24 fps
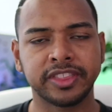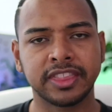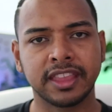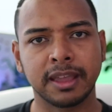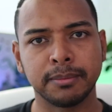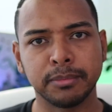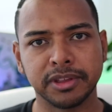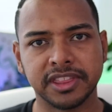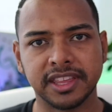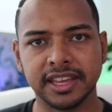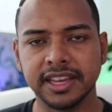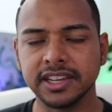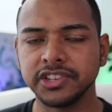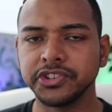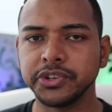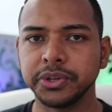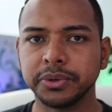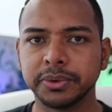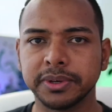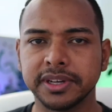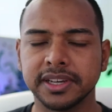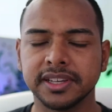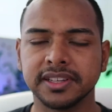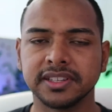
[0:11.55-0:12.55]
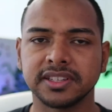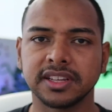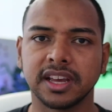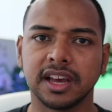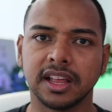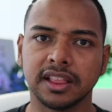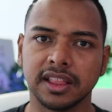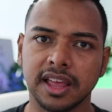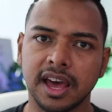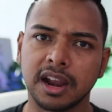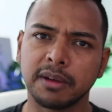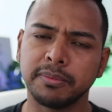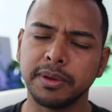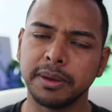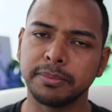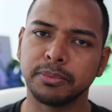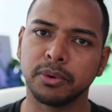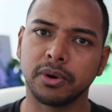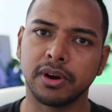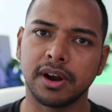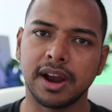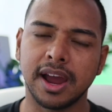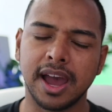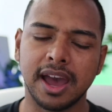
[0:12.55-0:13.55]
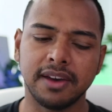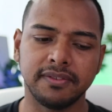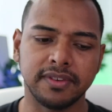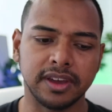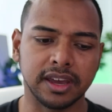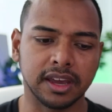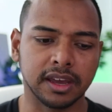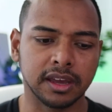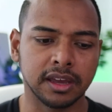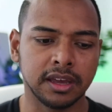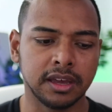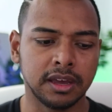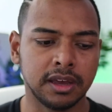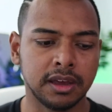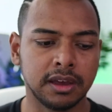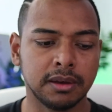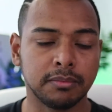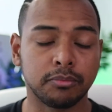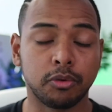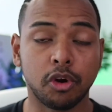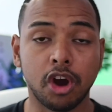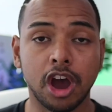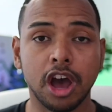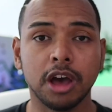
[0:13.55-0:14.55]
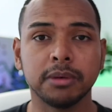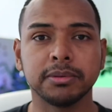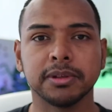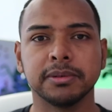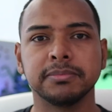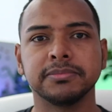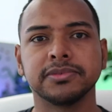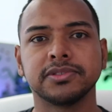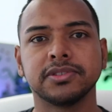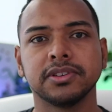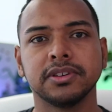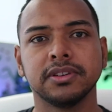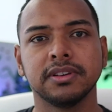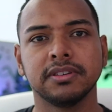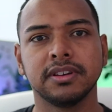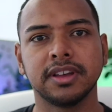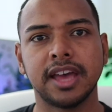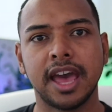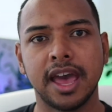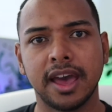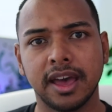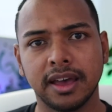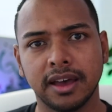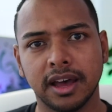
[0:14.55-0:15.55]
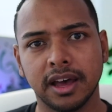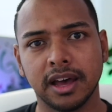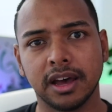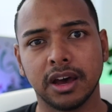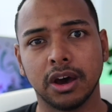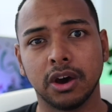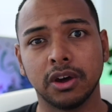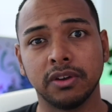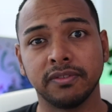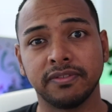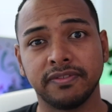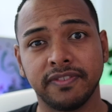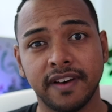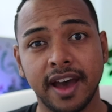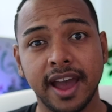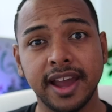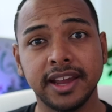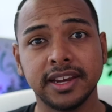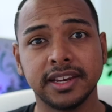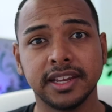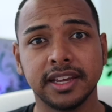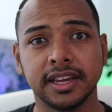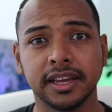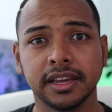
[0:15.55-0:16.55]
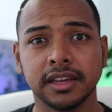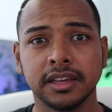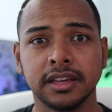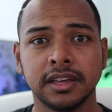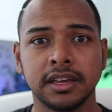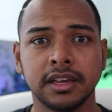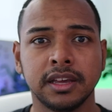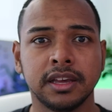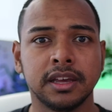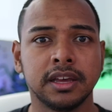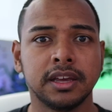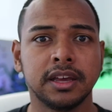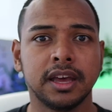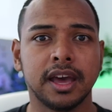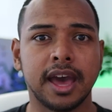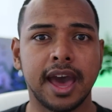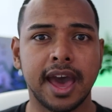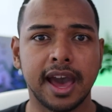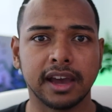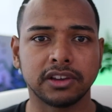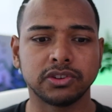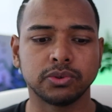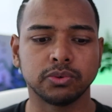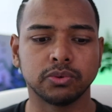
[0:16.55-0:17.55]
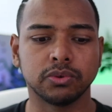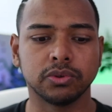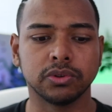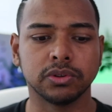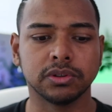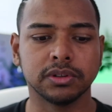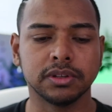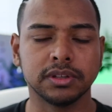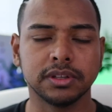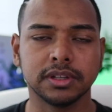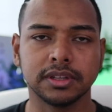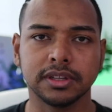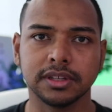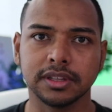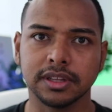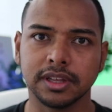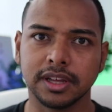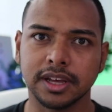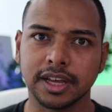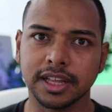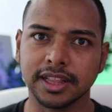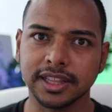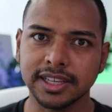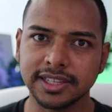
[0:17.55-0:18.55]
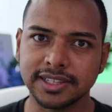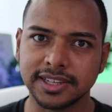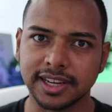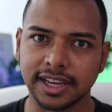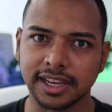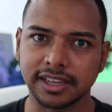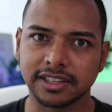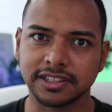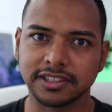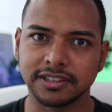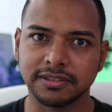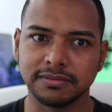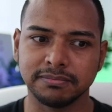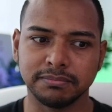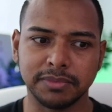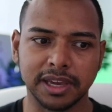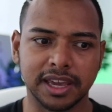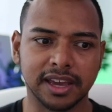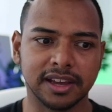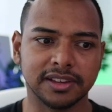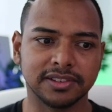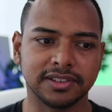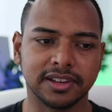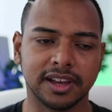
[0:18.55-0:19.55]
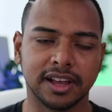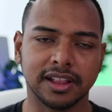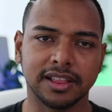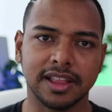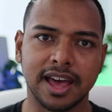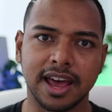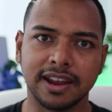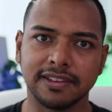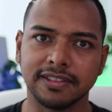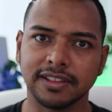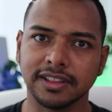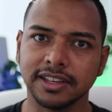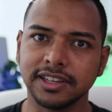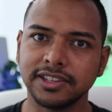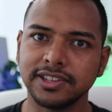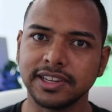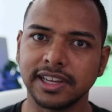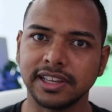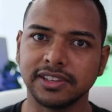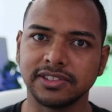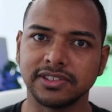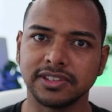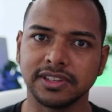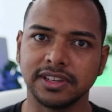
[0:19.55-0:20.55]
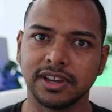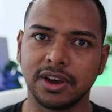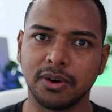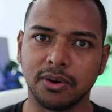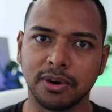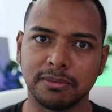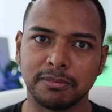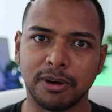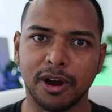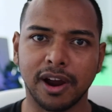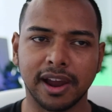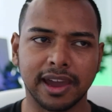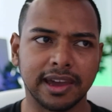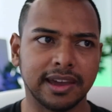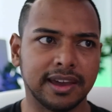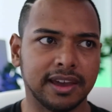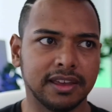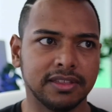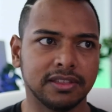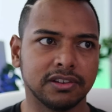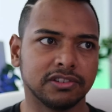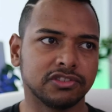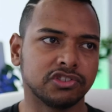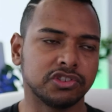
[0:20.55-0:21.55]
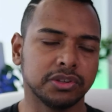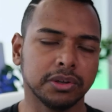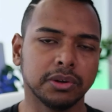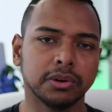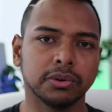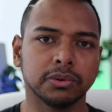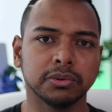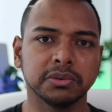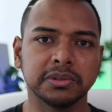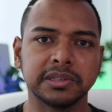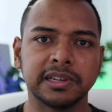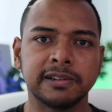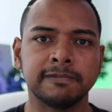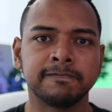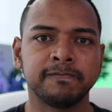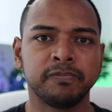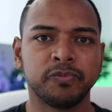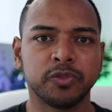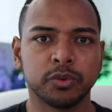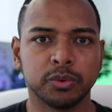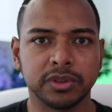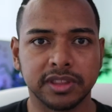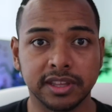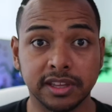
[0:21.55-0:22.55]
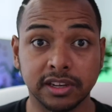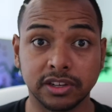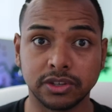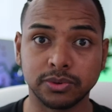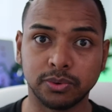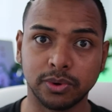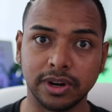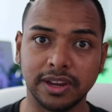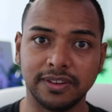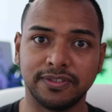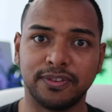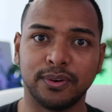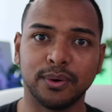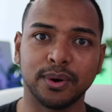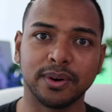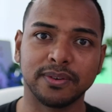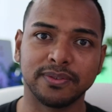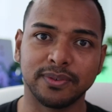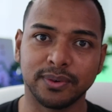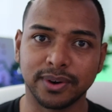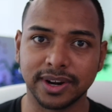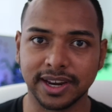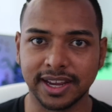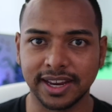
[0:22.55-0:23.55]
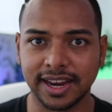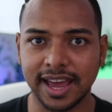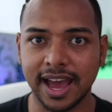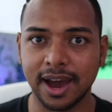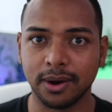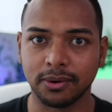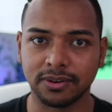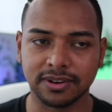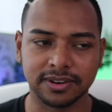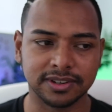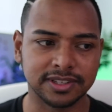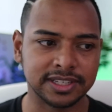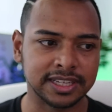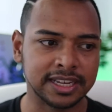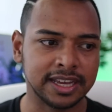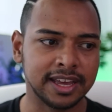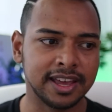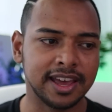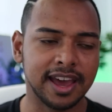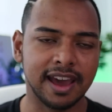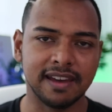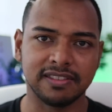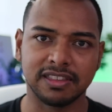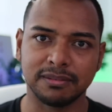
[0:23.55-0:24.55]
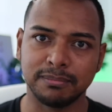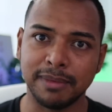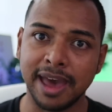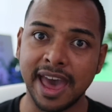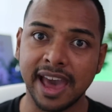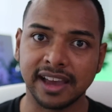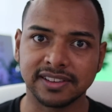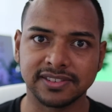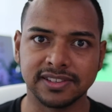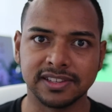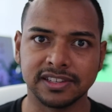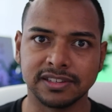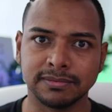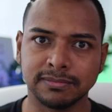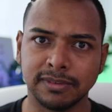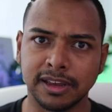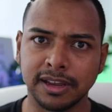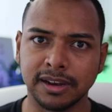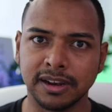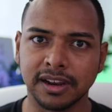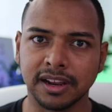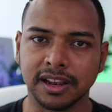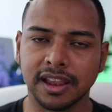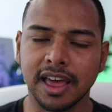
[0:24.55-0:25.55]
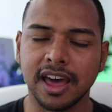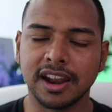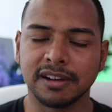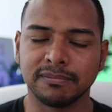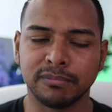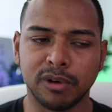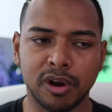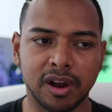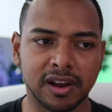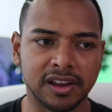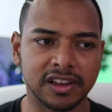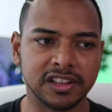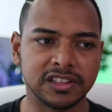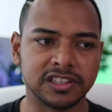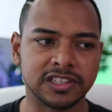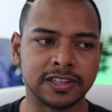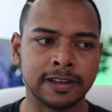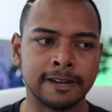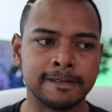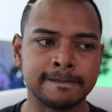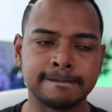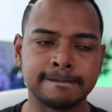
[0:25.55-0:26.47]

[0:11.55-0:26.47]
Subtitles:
but the issue is a lot of people are having problems on finding actual listings because a lot of the listings go on market and they're sold within 24, 48 hours at the max, and in a lot of markets,